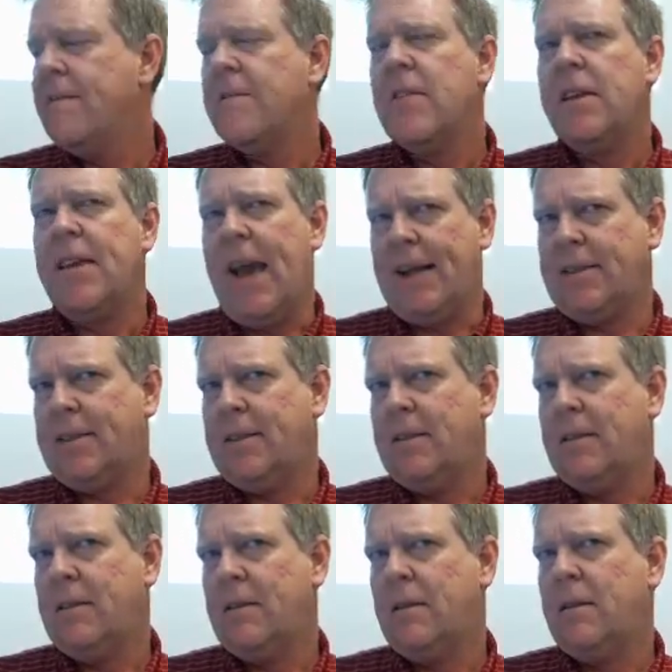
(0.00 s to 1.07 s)
Yes,
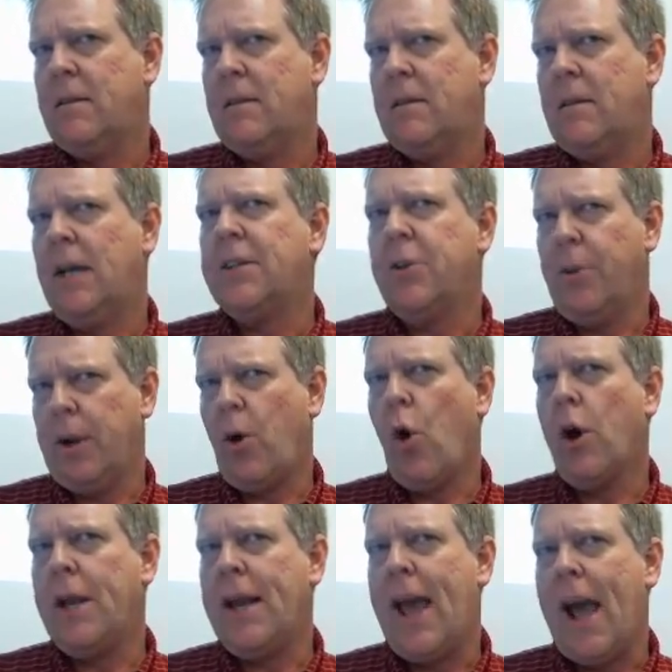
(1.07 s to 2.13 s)
it's a
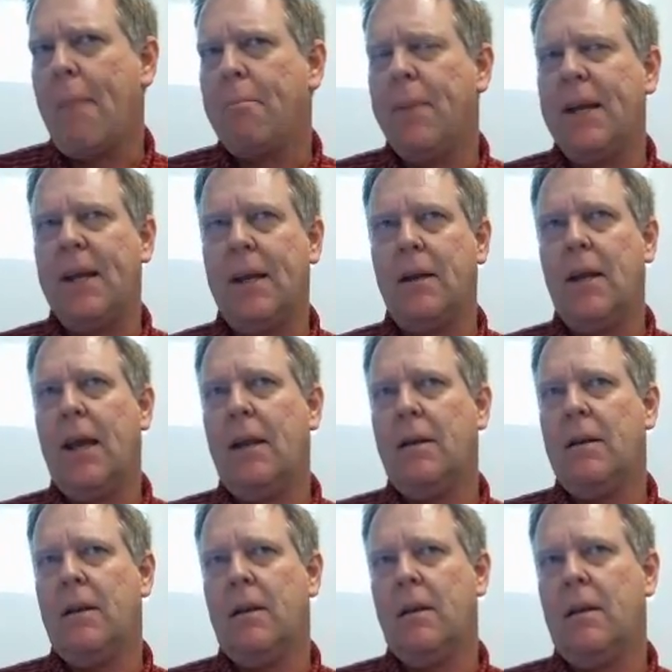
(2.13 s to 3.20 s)
recording app, but
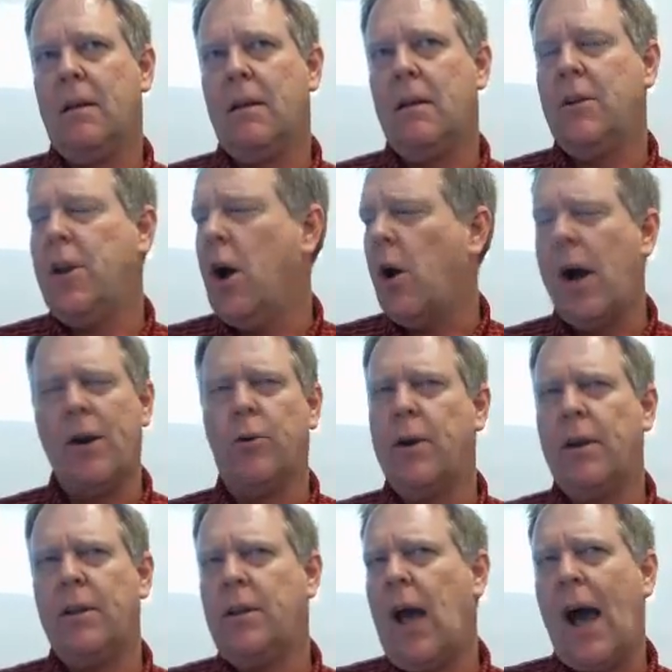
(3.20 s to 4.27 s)
no,
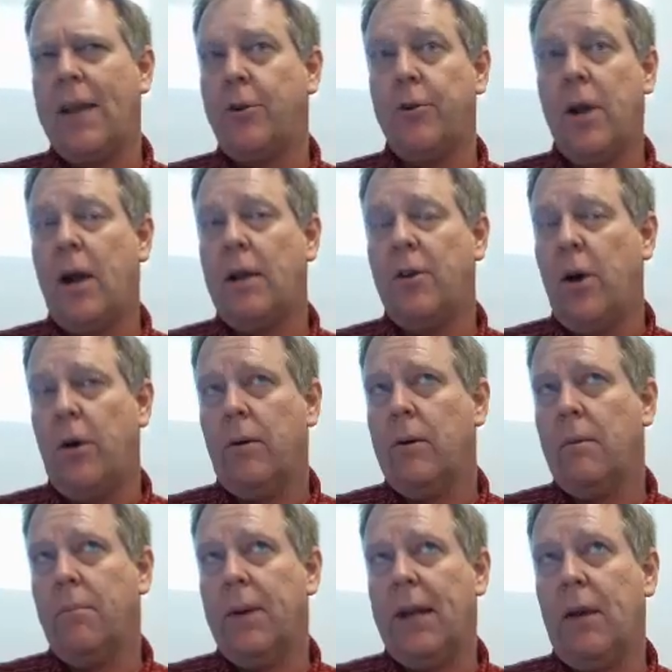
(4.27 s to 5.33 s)
I do not
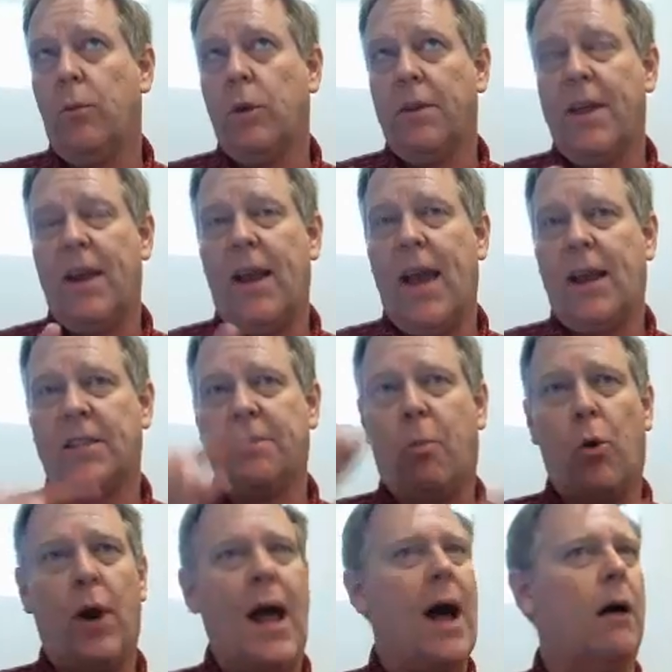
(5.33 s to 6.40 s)
know, but it will then
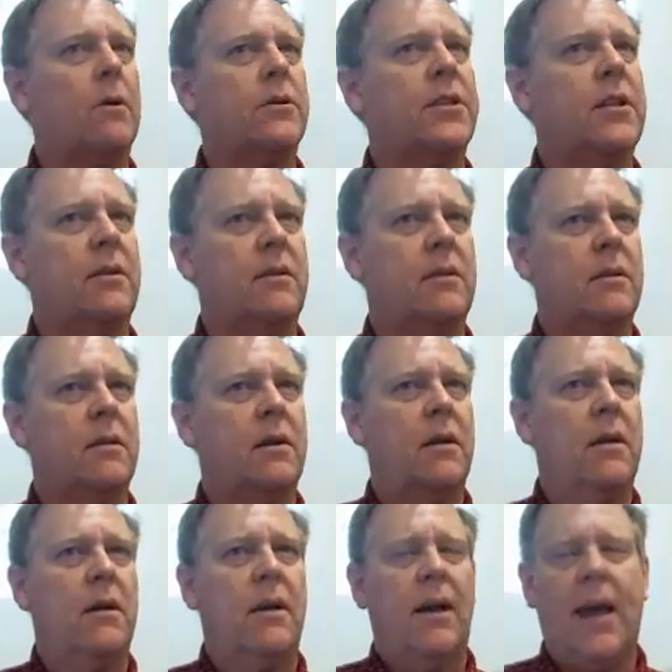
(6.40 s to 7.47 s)
export out,
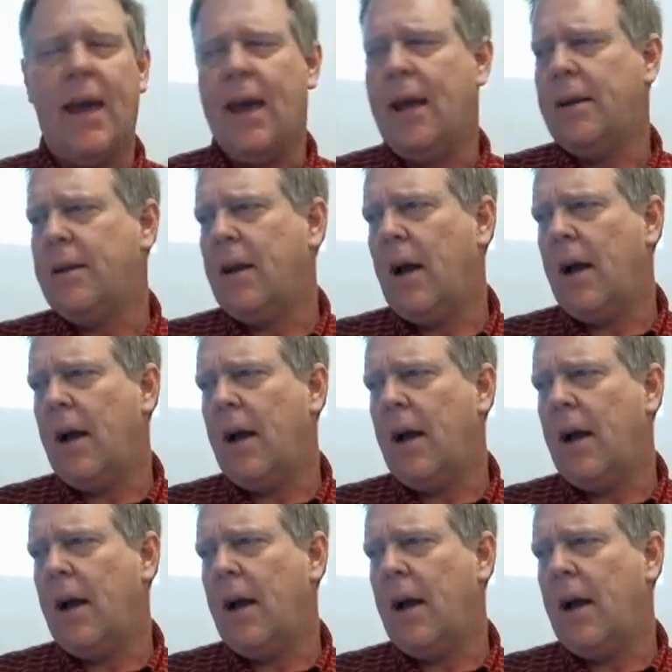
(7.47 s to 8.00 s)
and